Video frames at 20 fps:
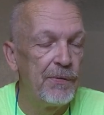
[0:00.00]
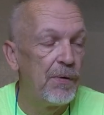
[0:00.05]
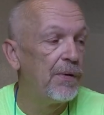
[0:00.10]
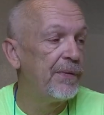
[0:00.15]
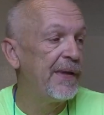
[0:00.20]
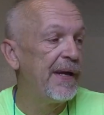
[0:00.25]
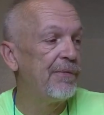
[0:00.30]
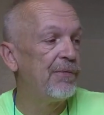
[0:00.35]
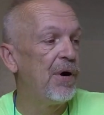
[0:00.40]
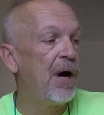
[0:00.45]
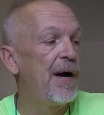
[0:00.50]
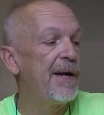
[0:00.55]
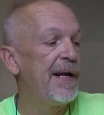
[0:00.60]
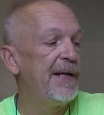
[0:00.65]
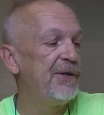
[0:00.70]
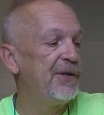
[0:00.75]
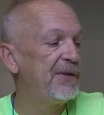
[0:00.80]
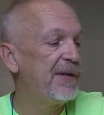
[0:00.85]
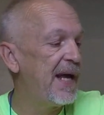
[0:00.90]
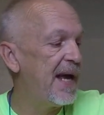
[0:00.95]
Oh, that rod I
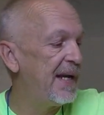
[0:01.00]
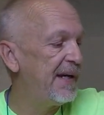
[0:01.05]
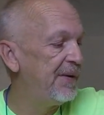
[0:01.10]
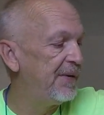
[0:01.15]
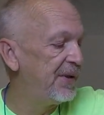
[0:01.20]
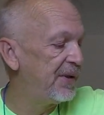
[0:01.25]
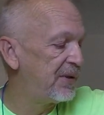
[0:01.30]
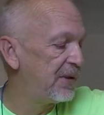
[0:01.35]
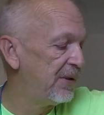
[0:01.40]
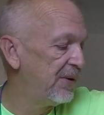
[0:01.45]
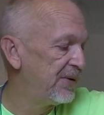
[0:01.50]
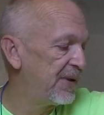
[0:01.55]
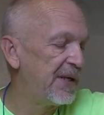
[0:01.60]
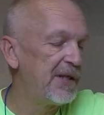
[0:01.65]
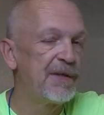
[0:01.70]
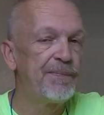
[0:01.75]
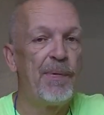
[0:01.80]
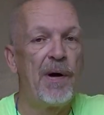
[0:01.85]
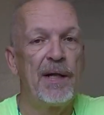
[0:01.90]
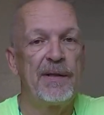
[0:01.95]
just had here, this Lew's, I
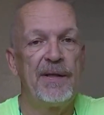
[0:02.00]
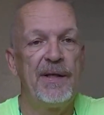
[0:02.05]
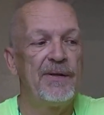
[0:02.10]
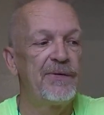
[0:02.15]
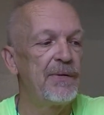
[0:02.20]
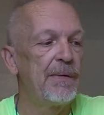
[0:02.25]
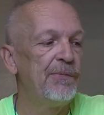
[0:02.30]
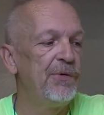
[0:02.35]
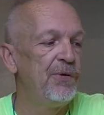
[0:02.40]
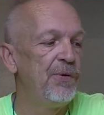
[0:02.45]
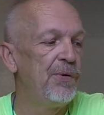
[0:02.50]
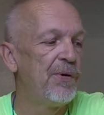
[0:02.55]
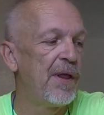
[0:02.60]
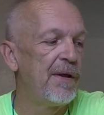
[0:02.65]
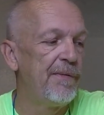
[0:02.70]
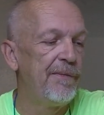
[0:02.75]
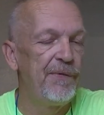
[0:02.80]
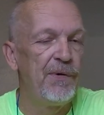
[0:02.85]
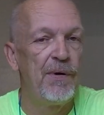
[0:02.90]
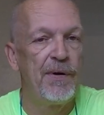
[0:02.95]
just bought this, so I'm going to do
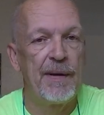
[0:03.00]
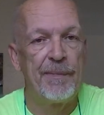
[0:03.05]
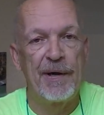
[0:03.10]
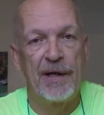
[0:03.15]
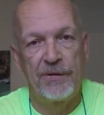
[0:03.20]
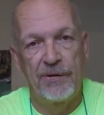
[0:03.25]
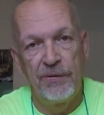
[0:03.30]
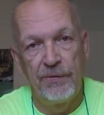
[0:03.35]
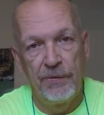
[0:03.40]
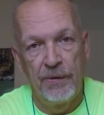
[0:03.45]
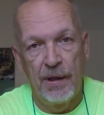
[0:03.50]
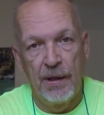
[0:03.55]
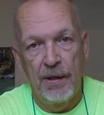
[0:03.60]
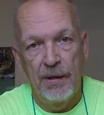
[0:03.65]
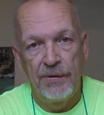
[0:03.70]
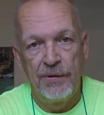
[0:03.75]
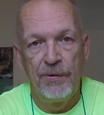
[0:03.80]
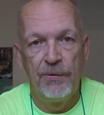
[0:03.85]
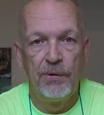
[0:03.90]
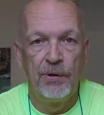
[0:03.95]
another review on about 2
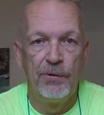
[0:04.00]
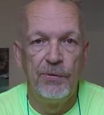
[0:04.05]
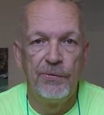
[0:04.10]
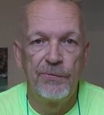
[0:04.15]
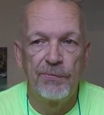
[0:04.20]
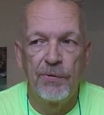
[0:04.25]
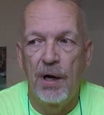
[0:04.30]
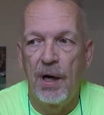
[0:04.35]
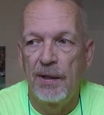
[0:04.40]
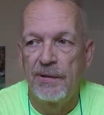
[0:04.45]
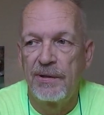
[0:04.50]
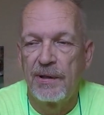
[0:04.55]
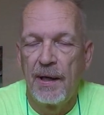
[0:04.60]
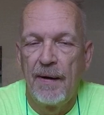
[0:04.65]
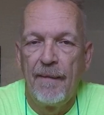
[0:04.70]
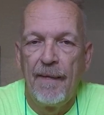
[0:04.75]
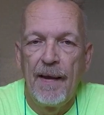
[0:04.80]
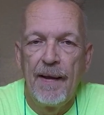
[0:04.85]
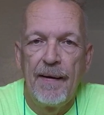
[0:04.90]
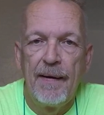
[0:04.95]
new Lew's rods
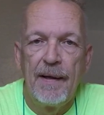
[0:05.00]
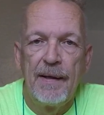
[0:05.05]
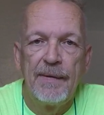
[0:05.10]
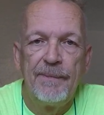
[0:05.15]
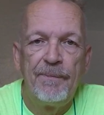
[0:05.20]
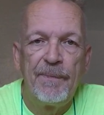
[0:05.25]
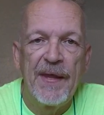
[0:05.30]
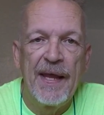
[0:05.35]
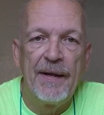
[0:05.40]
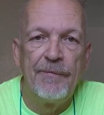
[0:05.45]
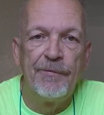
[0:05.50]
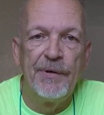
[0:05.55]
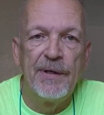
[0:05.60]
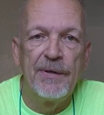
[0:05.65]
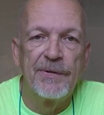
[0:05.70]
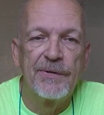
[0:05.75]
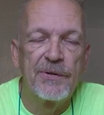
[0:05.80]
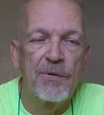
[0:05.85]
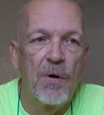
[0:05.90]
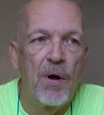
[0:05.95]
and
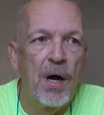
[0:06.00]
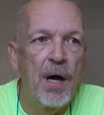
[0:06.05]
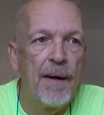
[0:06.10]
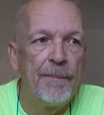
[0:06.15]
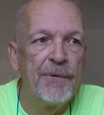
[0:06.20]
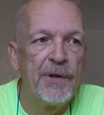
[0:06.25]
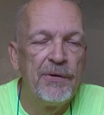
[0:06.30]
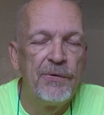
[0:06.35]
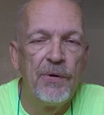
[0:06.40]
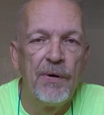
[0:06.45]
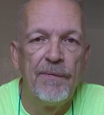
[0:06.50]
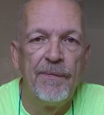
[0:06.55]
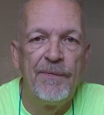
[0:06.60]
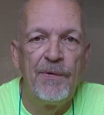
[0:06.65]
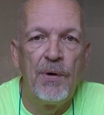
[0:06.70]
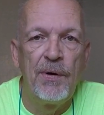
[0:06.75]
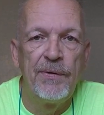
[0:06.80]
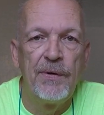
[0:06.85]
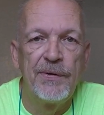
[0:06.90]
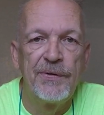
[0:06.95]
reels. So I'm going to do a
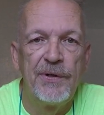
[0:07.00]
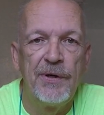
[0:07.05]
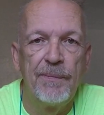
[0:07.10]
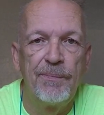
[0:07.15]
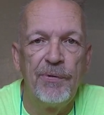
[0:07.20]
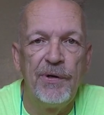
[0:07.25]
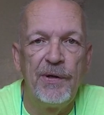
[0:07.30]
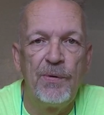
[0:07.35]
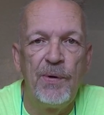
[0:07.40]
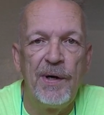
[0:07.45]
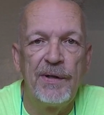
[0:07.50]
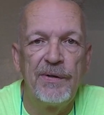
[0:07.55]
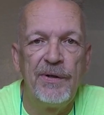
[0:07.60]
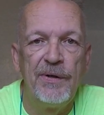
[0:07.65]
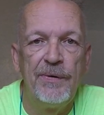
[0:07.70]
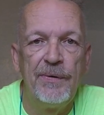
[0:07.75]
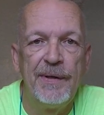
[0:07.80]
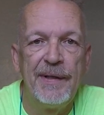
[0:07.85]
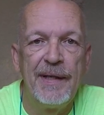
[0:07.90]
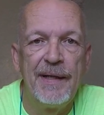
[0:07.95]
review on those here pretty quick
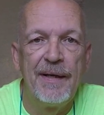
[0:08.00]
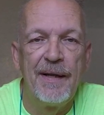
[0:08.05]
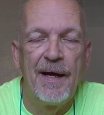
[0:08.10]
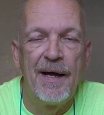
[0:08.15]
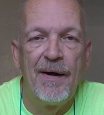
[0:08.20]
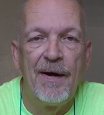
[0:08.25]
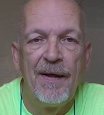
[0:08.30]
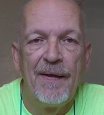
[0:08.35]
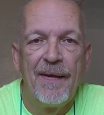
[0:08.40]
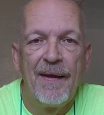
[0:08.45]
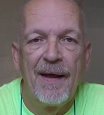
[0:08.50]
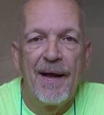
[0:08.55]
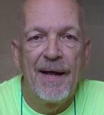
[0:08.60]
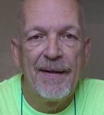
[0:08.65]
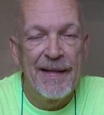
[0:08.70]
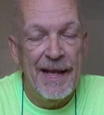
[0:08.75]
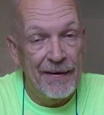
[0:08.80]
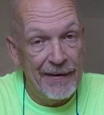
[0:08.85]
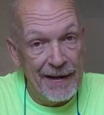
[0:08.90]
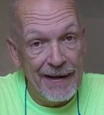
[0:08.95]
too. And then
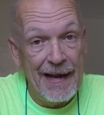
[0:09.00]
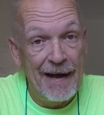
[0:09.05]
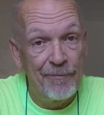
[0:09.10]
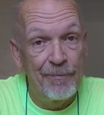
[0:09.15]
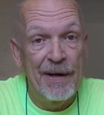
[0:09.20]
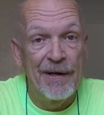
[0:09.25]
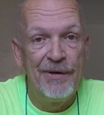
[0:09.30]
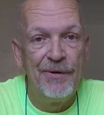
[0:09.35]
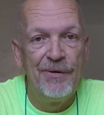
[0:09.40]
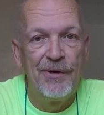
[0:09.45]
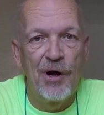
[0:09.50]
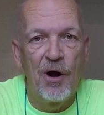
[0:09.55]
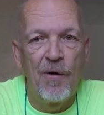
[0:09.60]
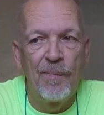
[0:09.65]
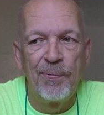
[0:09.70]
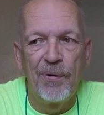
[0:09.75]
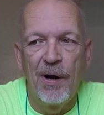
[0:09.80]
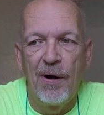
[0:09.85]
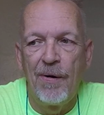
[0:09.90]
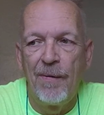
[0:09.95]
now that I have my new
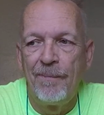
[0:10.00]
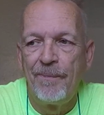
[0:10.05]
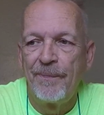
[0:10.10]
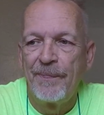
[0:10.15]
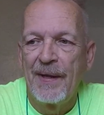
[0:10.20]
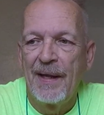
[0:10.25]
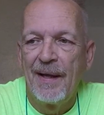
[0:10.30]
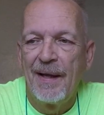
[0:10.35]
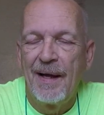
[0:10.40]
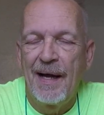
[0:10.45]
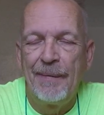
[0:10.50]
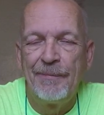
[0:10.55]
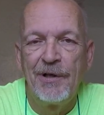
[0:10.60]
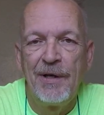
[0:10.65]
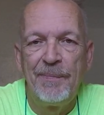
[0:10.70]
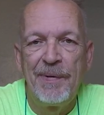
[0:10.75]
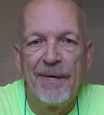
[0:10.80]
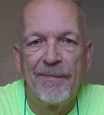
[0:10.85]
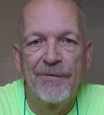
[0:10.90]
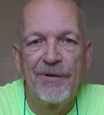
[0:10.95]
GoPro, I'm
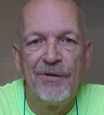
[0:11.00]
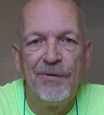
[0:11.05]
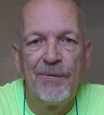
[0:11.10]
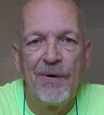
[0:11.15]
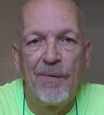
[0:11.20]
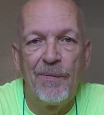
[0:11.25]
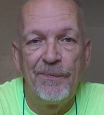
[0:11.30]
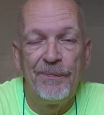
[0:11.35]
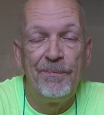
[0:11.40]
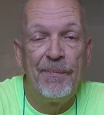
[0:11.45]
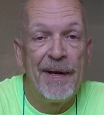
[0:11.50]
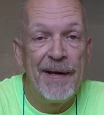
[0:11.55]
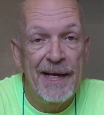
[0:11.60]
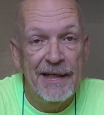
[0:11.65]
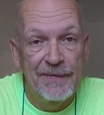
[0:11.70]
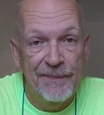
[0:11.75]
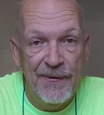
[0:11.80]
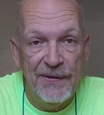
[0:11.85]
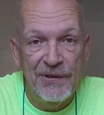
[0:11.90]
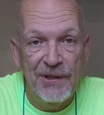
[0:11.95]
going to be able to, my
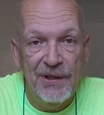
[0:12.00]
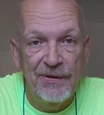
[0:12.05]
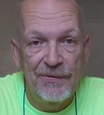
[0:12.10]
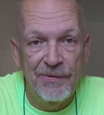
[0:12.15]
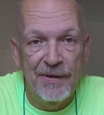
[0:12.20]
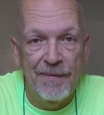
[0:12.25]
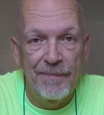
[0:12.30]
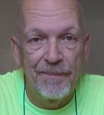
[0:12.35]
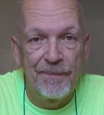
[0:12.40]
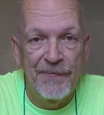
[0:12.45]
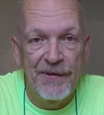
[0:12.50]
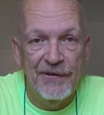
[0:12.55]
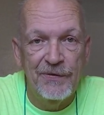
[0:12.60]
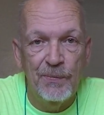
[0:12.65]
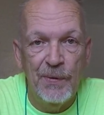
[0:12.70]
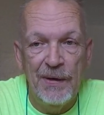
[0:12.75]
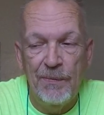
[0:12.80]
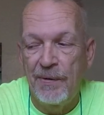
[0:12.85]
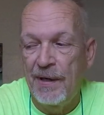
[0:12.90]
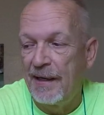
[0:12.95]
next fishing trip this
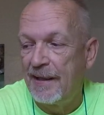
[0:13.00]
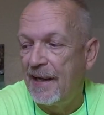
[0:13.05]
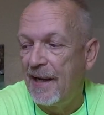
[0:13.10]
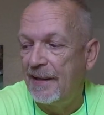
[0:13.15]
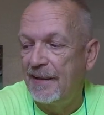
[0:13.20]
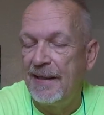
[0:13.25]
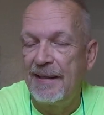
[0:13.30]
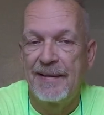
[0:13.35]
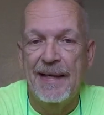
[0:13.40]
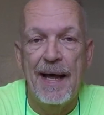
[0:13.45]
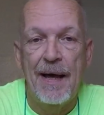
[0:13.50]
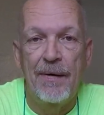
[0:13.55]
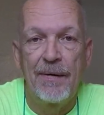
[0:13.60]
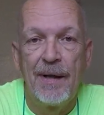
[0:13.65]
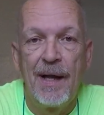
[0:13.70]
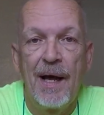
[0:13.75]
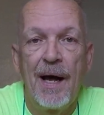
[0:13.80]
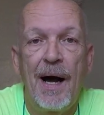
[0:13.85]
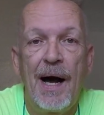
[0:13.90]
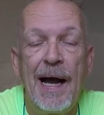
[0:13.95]
week, when I take these out,
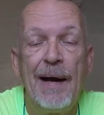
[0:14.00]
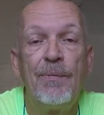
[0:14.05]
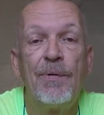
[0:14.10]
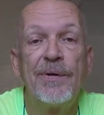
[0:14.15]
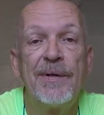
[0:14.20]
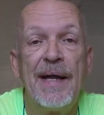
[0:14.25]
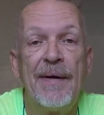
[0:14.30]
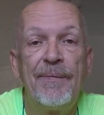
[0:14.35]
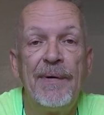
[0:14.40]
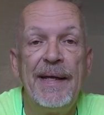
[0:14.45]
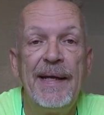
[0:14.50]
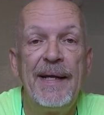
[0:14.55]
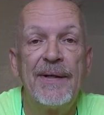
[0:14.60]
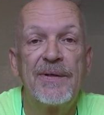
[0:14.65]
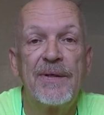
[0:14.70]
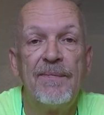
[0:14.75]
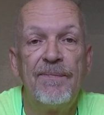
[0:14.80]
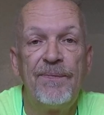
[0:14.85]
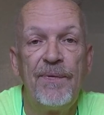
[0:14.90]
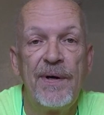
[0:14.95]
I will definitely get
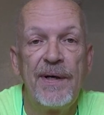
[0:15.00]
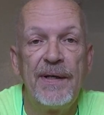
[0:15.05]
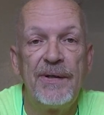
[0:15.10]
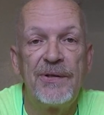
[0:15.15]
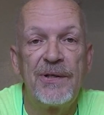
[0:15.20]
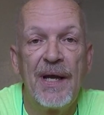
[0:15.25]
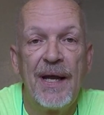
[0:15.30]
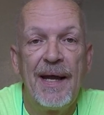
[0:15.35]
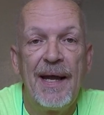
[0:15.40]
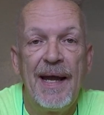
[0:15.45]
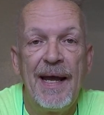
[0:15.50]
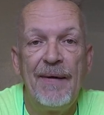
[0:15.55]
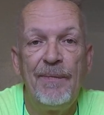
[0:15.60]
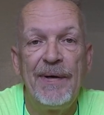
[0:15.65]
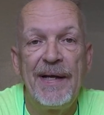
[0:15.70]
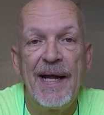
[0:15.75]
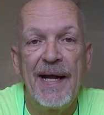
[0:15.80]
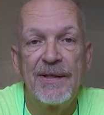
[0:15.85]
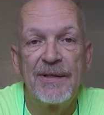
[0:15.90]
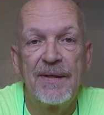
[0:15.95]
some footage. And we
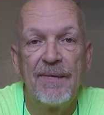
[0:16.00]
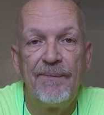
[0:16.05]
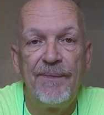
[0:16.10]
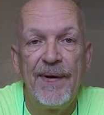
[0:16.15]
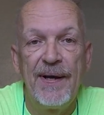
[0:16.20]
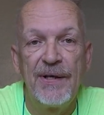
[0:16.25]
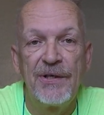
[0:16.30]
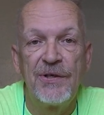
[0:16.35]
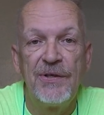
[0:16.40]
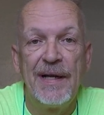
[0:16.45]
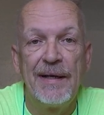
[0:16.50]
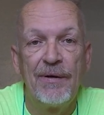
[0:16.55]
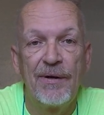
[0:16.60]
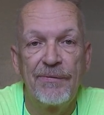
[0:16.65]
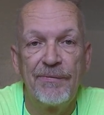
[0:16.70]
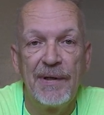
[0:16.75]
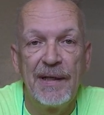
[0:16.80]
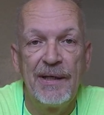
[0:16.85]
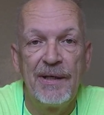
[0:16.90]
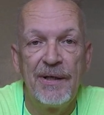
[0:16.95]
catch some fish and they
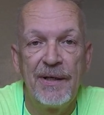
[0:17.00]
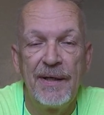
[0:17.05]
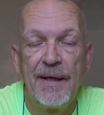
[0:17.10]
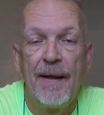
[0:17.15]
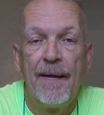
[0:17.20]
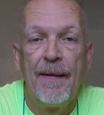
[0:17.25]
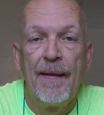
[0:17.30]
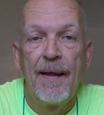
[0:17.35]
look really good.